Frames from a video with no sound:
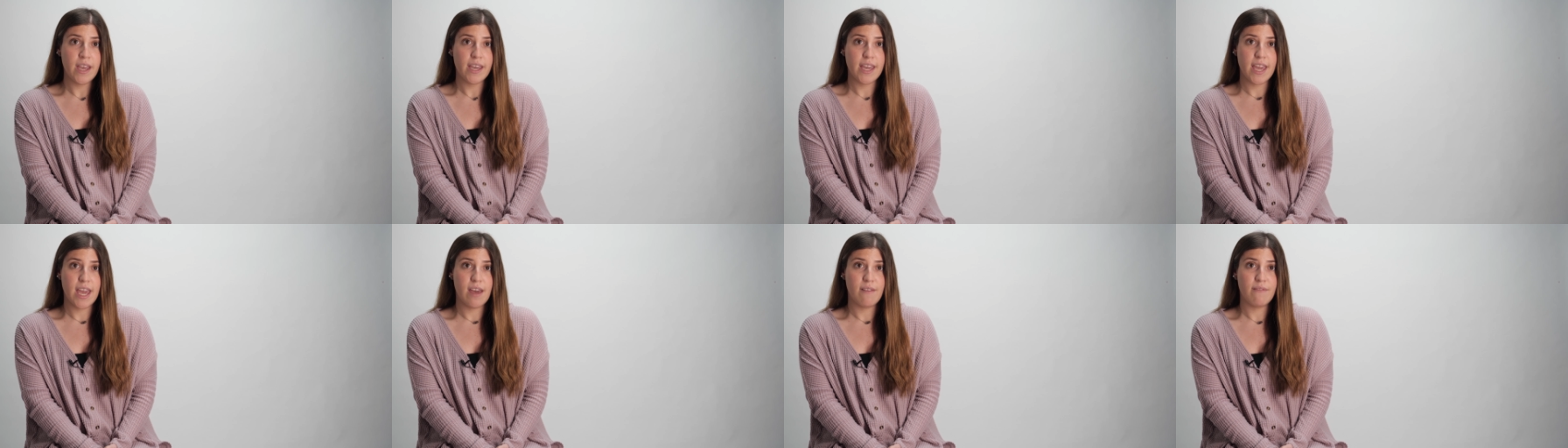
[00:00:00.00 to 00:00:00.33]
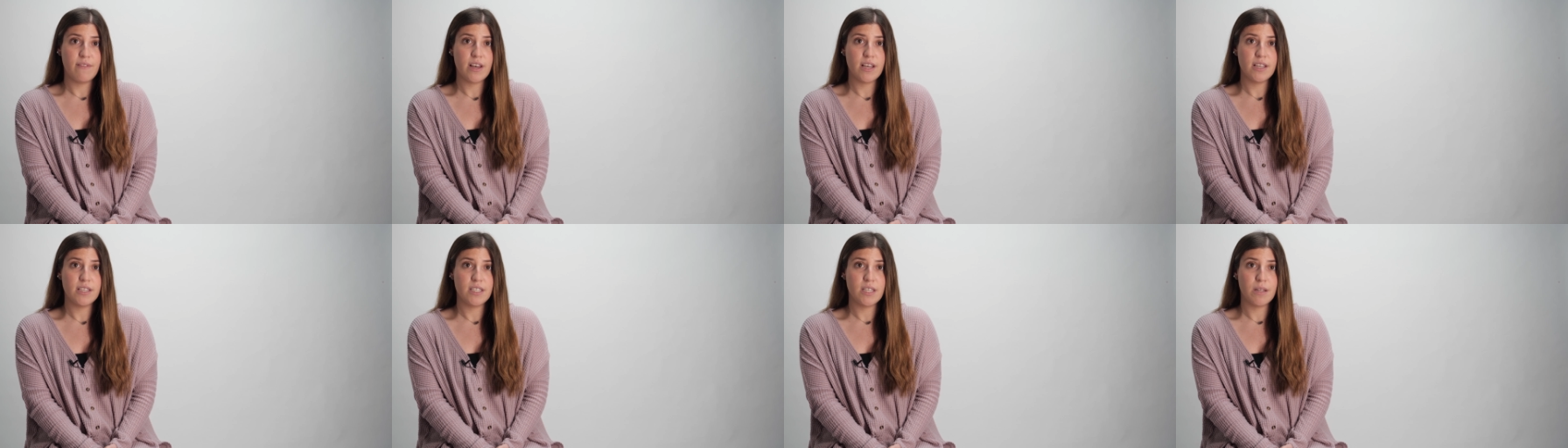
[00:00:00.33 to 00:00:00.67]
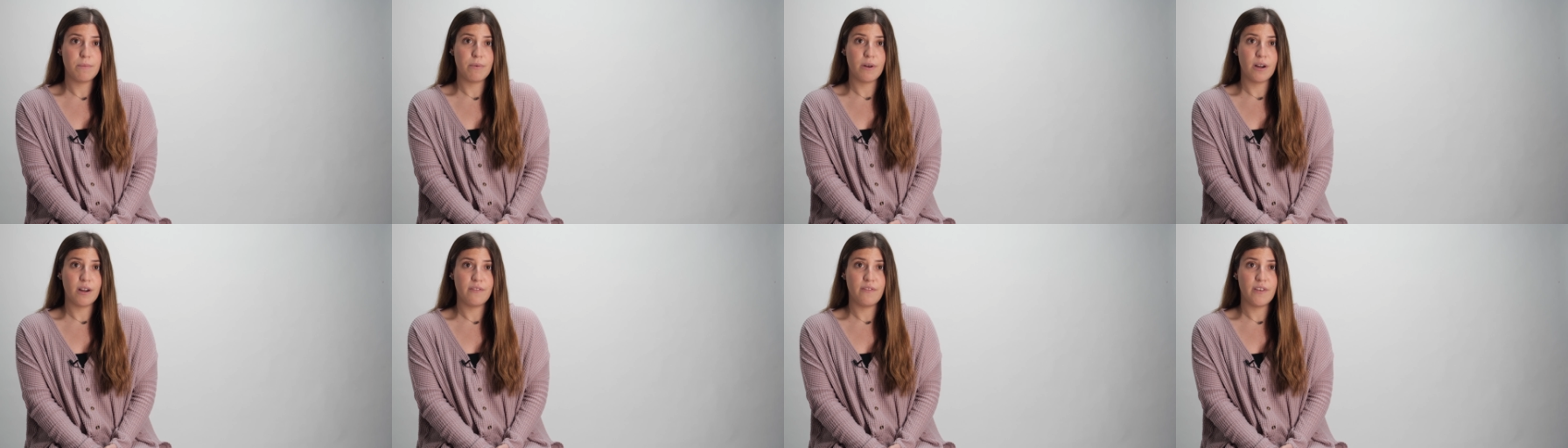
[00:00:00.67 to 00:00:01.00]
Canva is
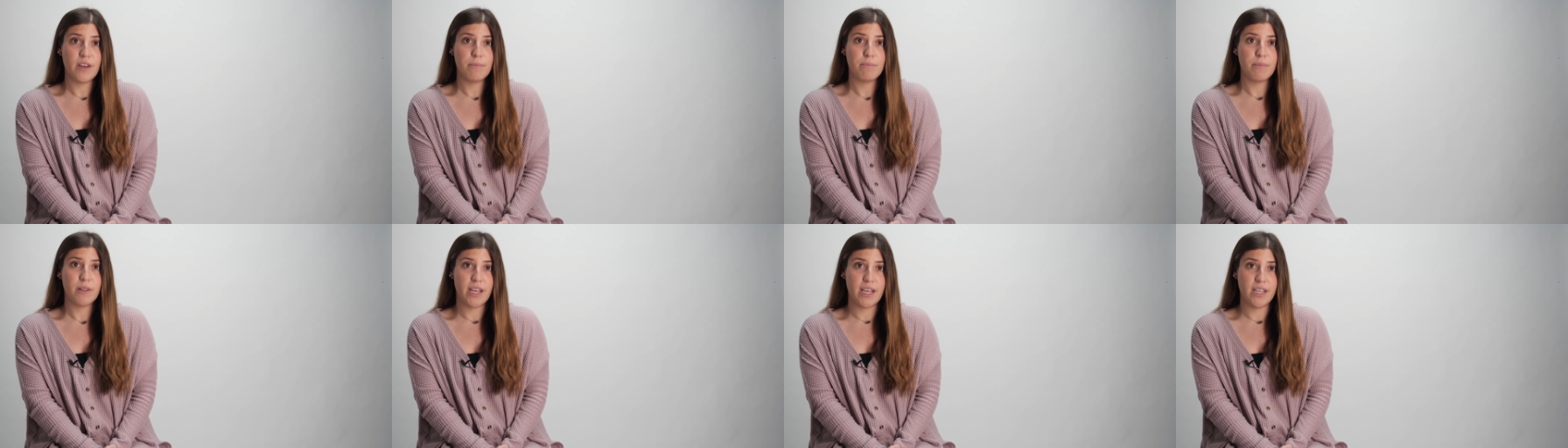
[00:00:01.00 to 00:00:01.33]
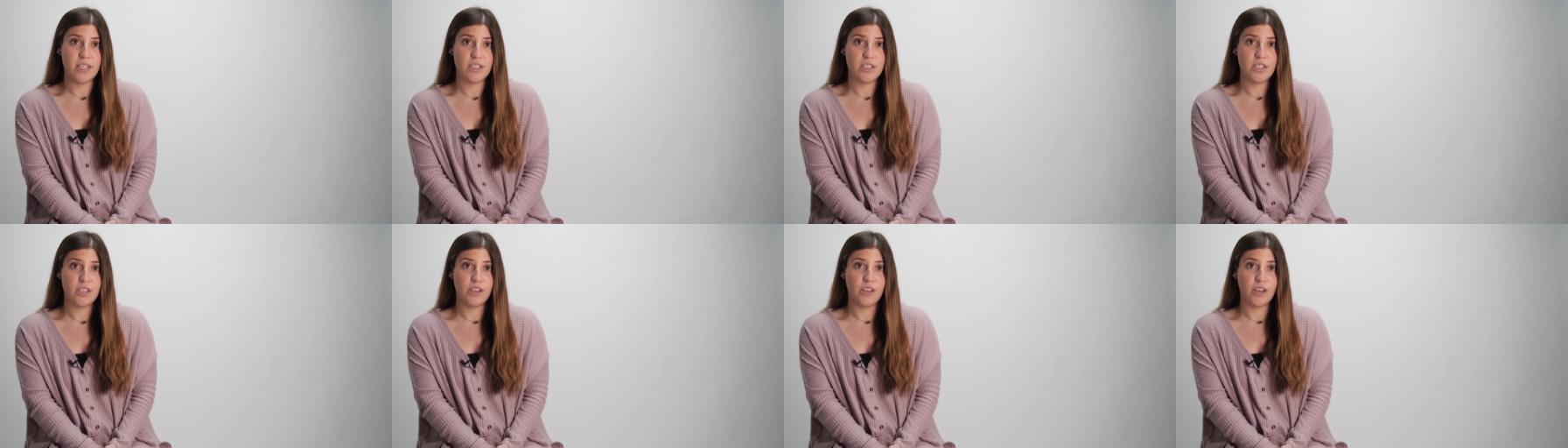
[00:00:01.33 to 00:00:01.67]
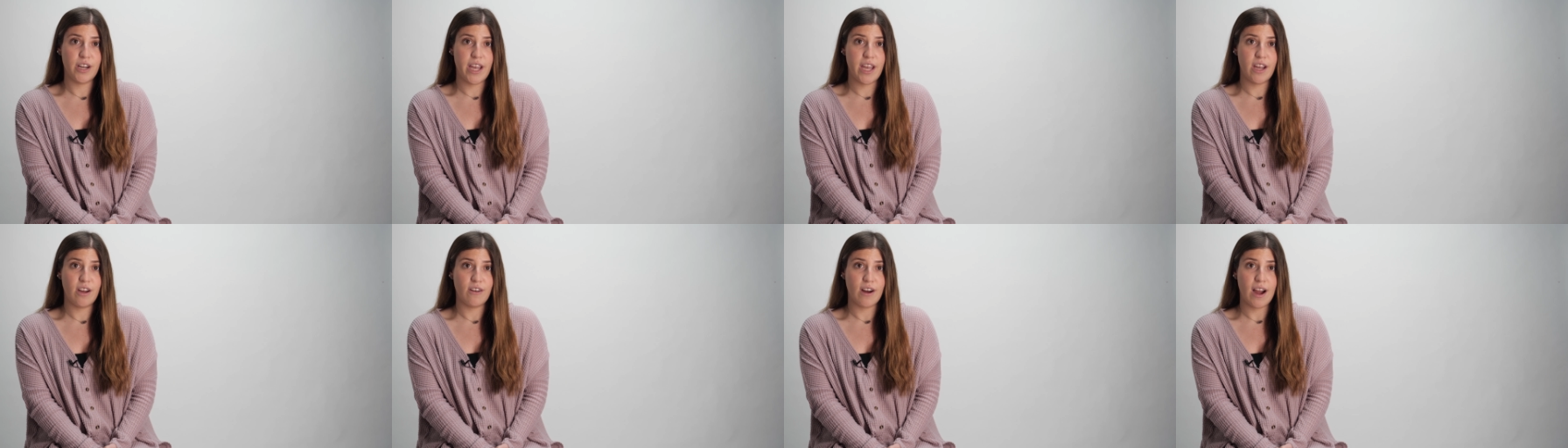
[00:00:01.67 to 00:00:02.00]
the perfect place to
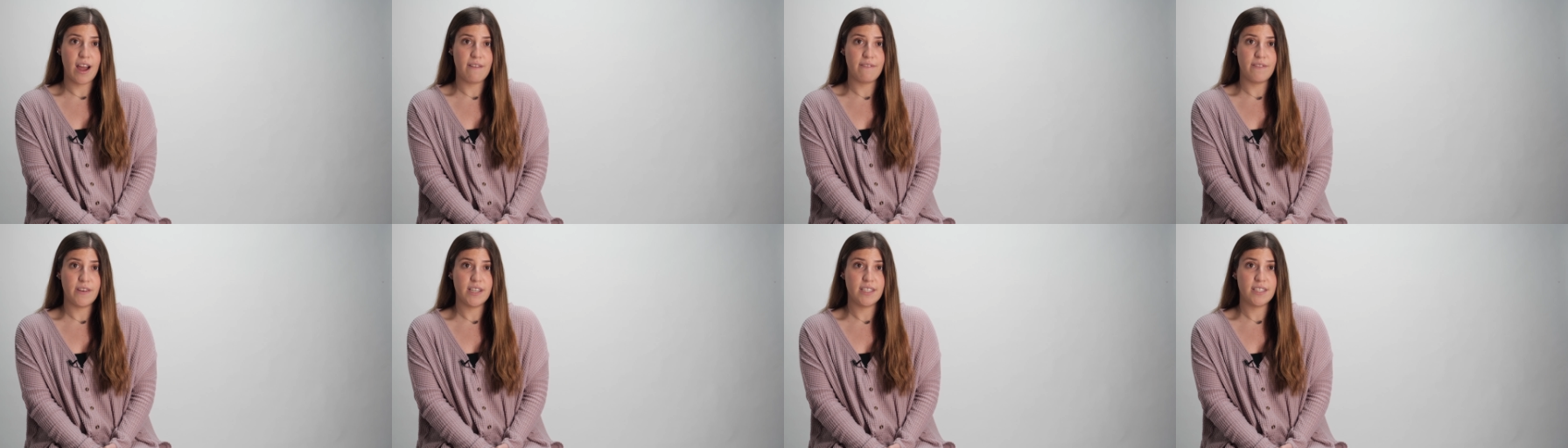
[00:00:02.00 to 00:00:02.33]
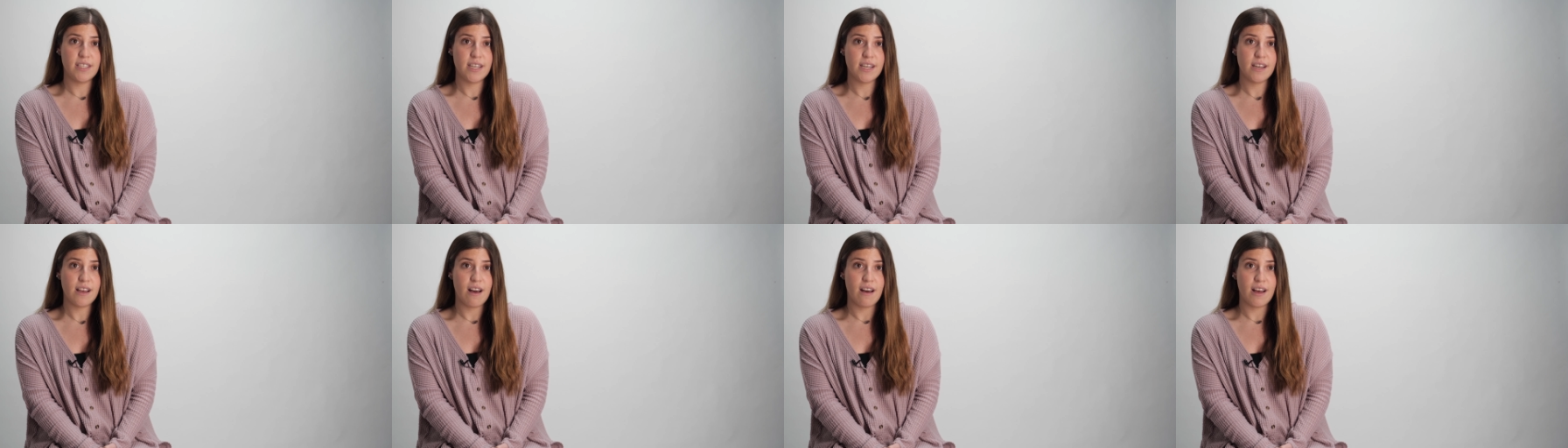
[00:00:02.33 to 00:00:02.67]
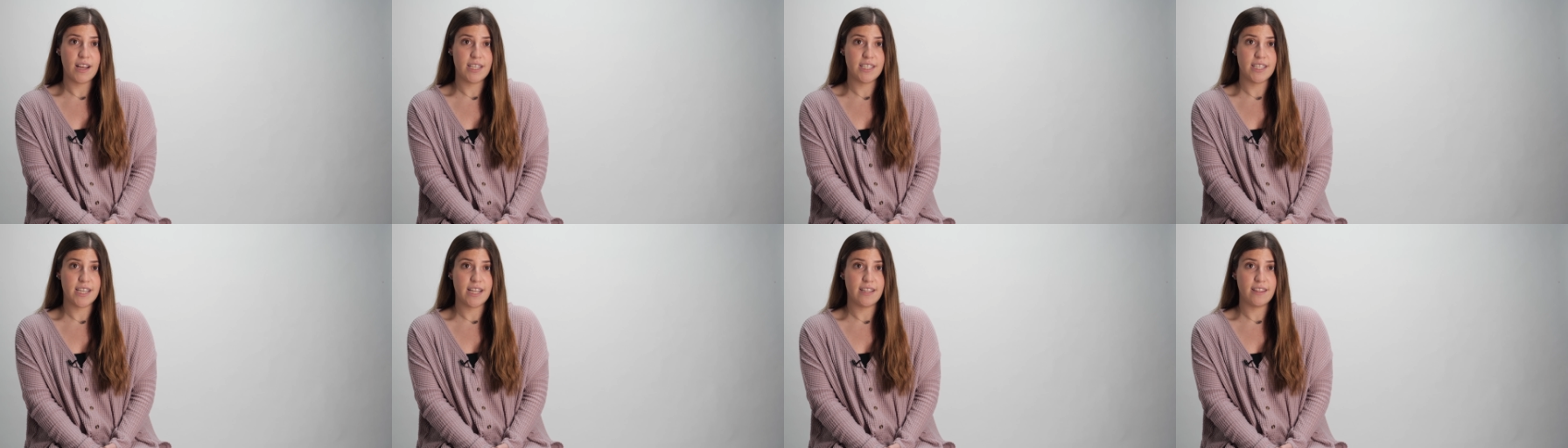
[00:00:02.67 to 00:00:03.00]
create graphics and
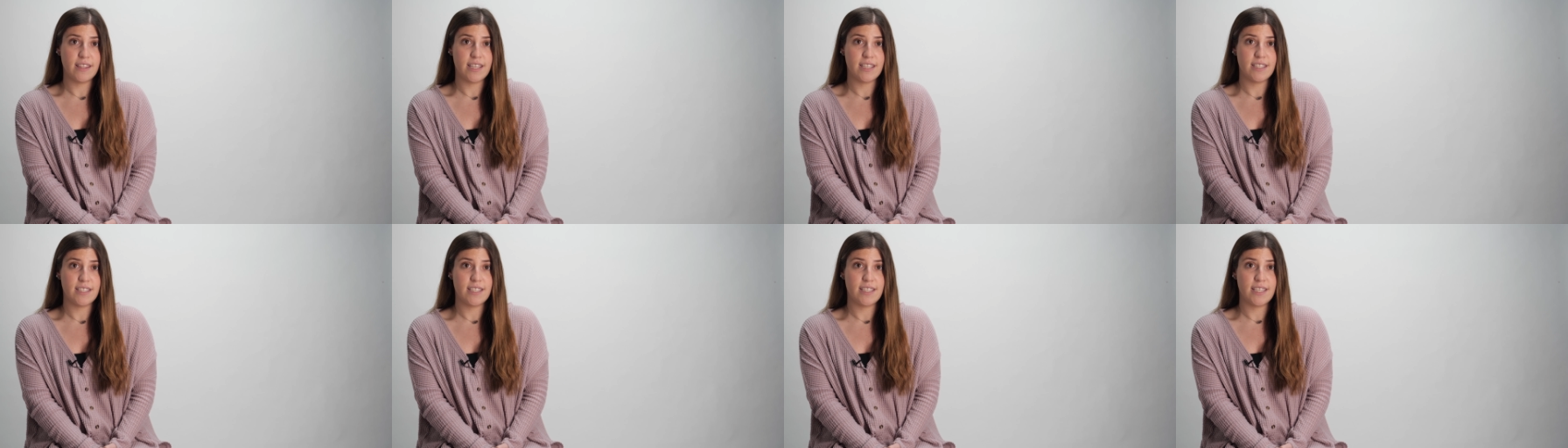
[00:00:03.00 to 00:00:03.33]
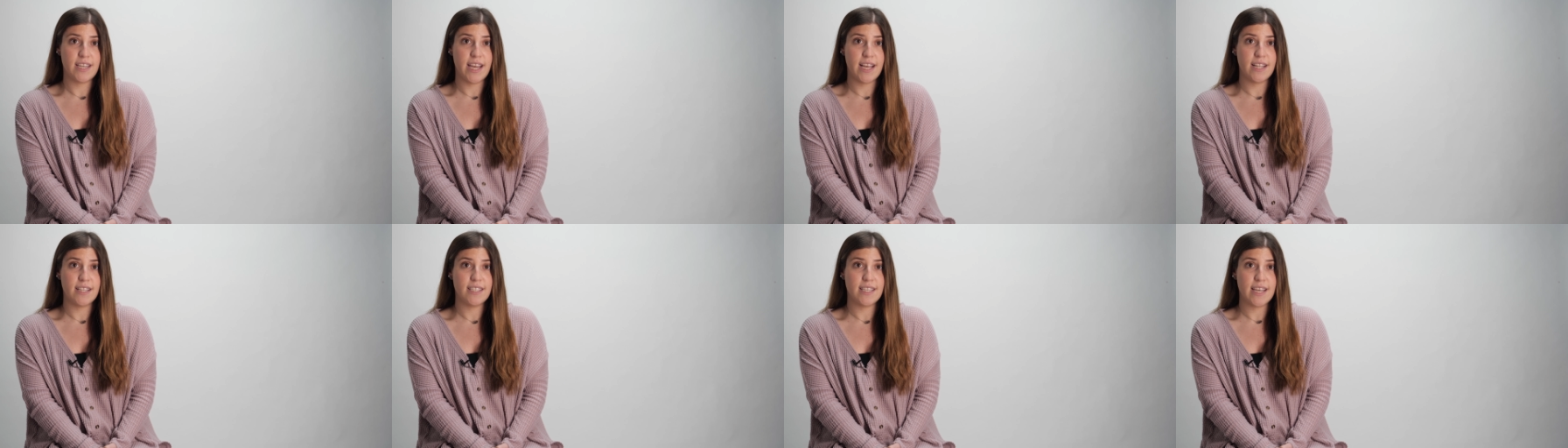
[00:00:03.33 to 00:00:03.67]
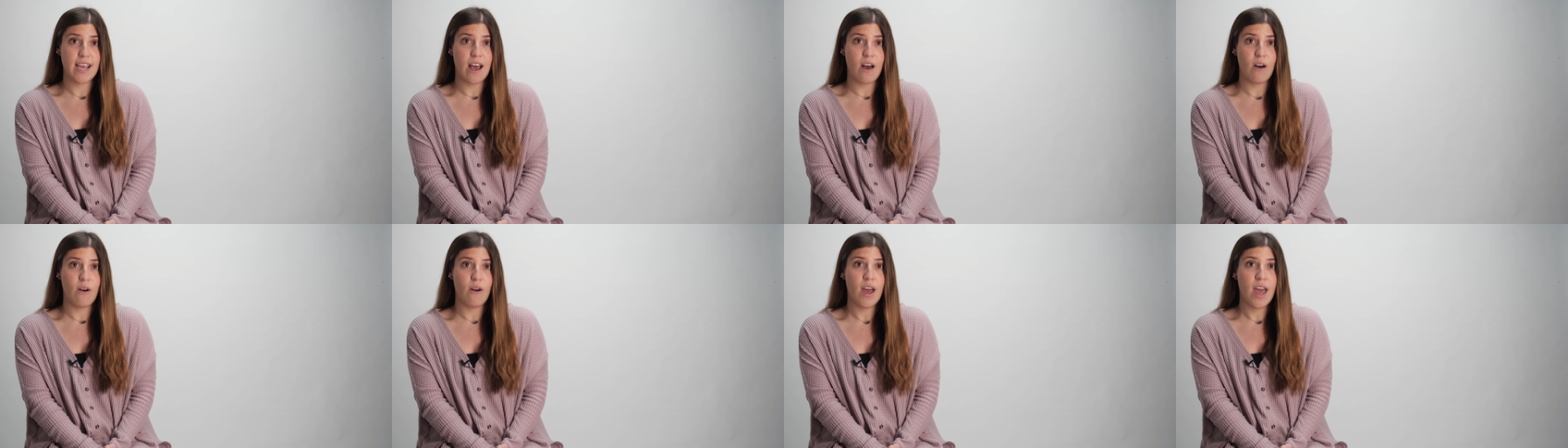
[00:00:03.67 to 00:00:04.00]
content that stands
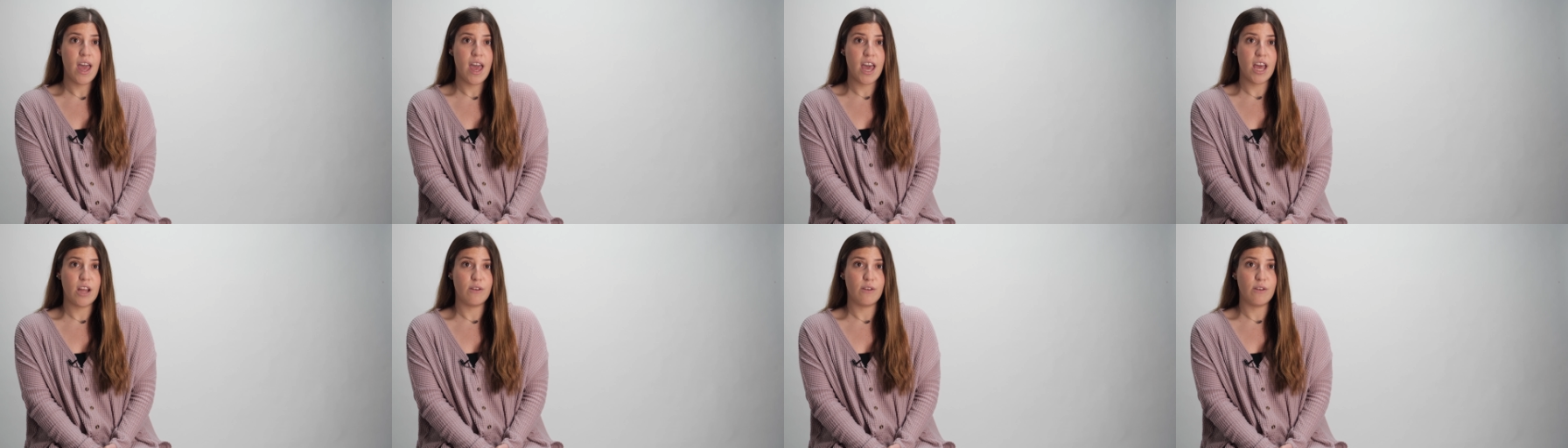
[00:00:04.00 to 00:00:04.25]
out